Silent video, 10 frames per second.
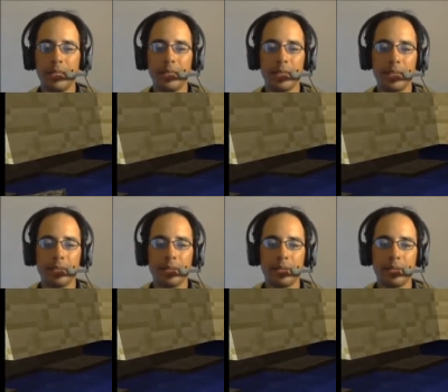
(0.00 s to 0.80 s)
Okay, I
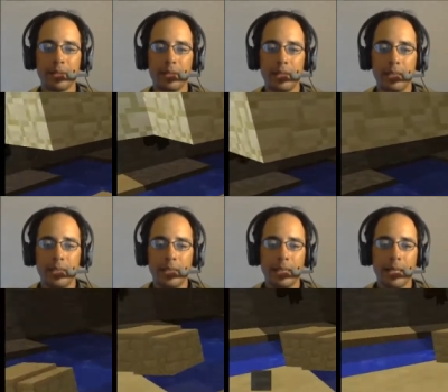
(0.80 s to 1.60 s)
got it.
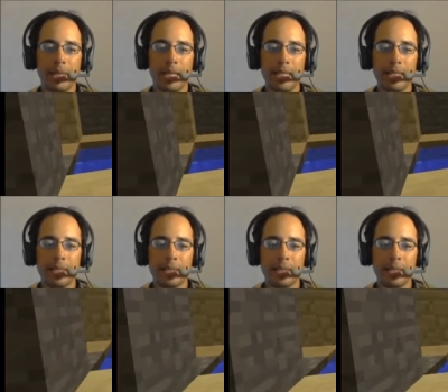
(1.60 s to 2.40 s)
I got my
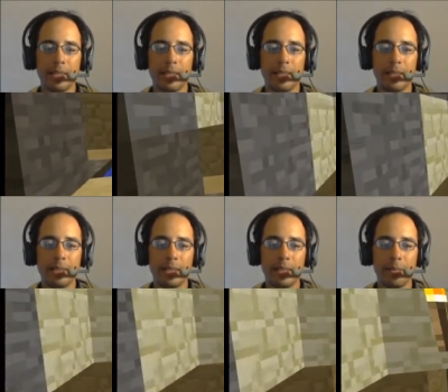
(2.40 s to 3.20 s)
light.
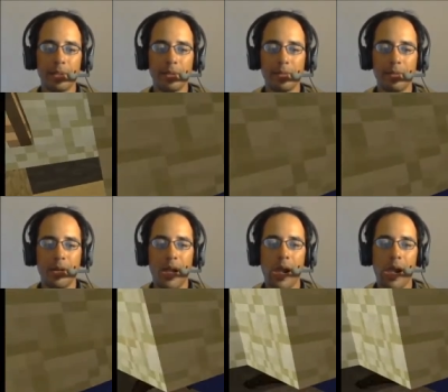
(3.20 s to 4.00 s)
Get up there.
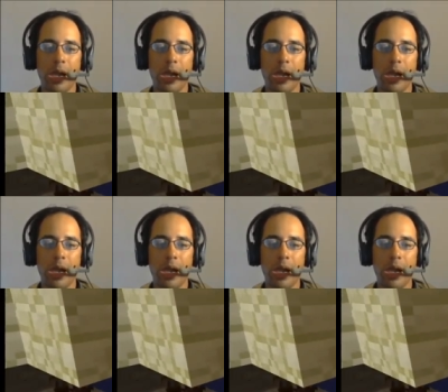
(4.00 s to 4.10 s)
